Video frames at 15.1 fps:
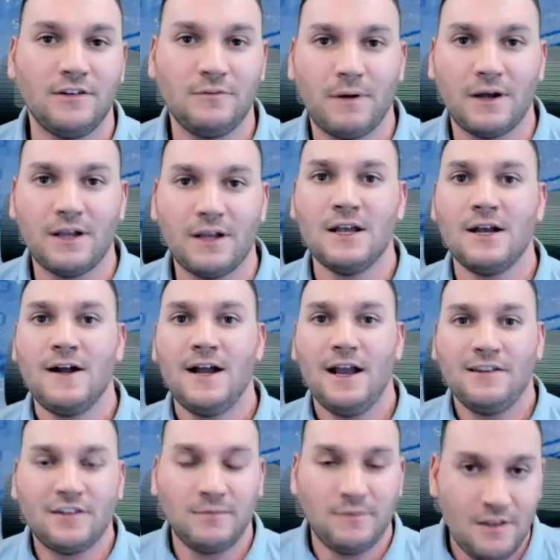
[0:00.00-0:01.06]
But it's
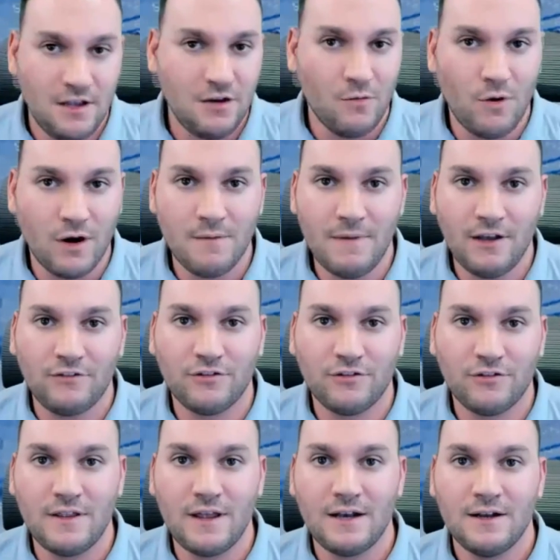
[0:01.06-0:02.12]
something that you want to make sure
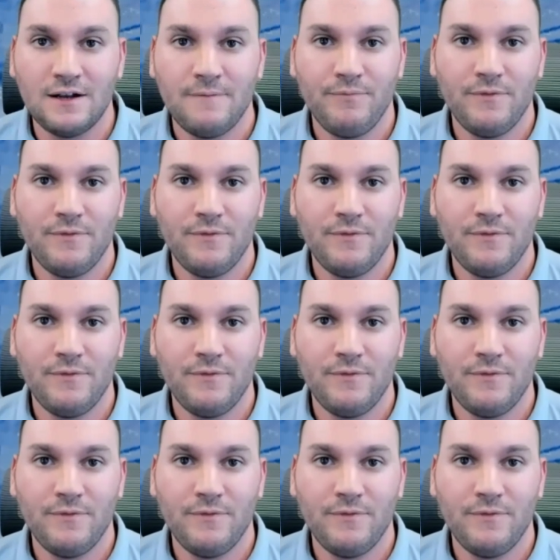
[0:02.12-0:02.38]
that